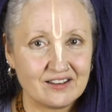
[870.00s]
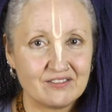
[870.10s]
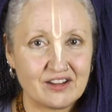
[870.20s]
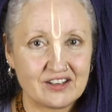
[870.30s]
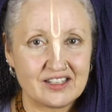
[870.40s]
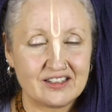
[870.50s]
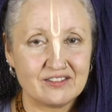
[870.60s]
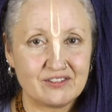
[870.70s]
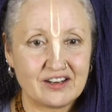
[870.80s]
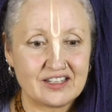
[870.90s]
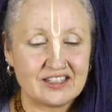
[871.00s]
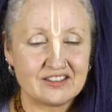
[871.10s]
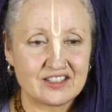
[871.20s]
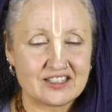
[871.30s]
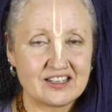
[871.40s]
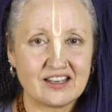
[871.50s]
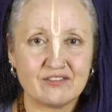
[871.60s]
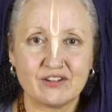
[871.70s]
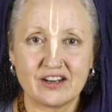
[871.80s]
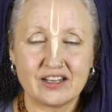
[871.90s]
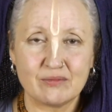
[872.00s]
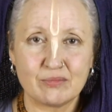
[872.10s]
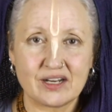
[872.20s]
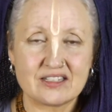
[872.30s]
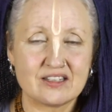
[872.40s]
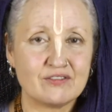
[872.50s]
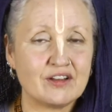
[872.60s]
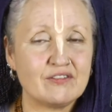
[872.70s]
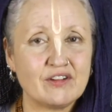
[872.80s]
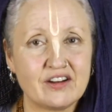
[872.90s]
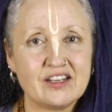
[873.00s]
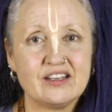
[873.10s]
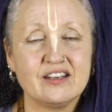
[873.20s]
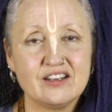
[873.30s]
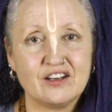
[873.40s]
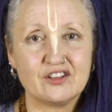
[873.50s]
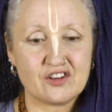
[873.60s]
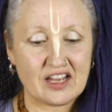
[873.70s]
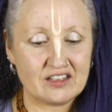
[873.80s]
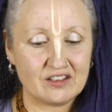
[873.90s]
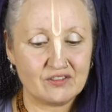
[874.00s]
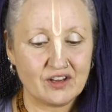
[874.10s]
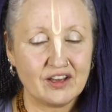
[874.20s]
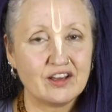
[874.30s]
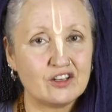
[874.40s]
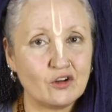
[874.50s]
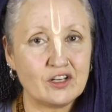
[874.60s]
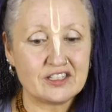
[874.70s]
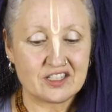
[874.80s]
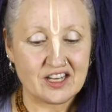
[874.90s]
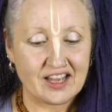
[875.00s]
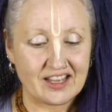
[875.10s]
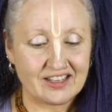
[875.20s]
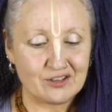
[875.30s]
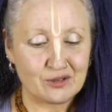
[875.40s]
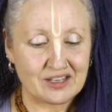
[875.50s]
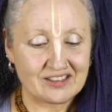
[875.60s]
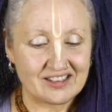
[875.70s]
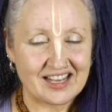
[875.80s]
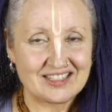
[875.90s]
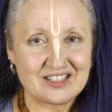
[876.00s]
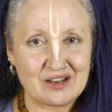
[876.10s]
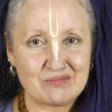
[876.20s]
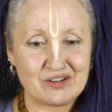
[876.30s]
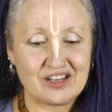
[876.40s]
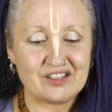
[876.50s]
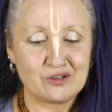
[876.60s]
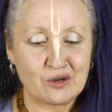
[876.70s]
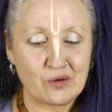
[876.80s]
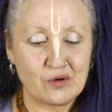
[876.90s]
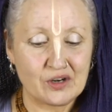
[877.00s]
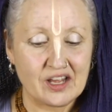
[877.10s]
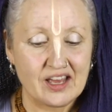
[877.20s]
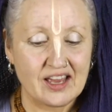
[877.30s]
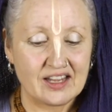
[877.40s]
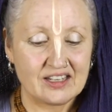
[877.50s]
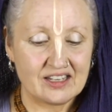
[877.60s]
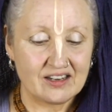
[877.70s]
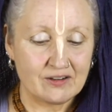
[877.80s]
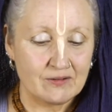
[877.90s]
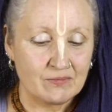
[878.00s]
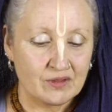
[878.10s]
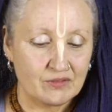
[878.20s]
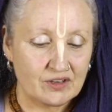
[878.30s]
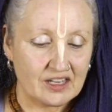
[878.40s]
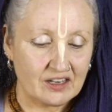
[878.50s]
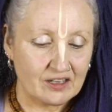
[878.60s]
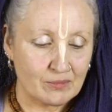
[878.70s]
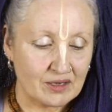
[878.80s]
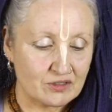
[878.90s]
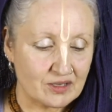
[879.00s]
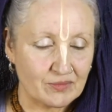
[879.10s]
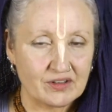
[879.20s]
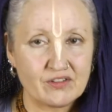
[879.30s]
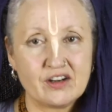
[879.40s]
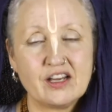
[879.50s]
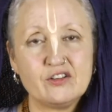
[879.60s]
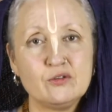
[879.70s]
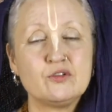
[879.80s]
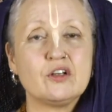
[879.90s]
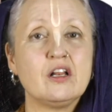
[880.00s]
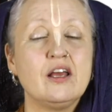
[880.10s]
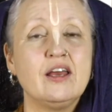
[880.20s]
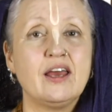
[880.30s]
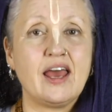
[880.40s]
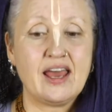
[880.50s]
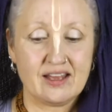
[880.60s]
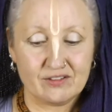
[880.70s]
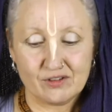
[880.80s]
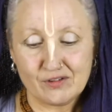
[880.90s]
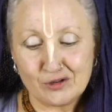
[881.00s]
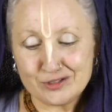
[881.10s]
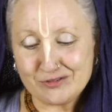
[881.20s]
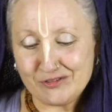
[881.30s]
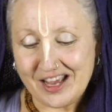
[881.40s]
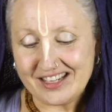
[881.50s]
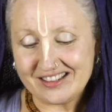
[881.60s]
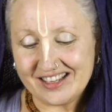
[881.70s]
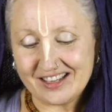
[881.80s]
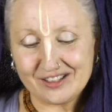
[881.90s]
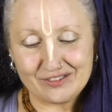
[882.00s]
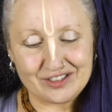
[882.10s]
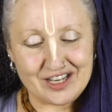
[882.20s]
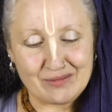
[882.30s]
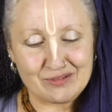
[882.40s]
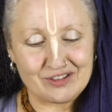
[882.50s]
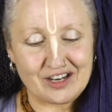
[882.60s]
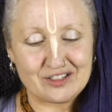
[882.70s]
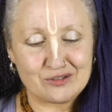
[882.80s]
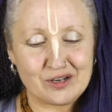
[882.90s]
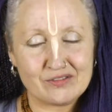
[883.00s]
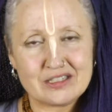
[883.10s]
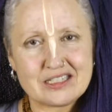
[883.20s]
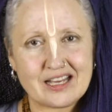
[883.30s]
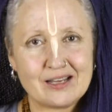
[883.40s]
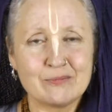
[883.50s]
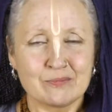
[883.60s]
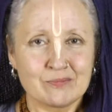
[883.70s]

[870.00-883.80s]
very, very interesting and very impressive and very attractive knowledge. And then you take the next chapter and you go on. And here we're hearing about something very unusual, and we will also find at the end of the chapter Arjuna will say,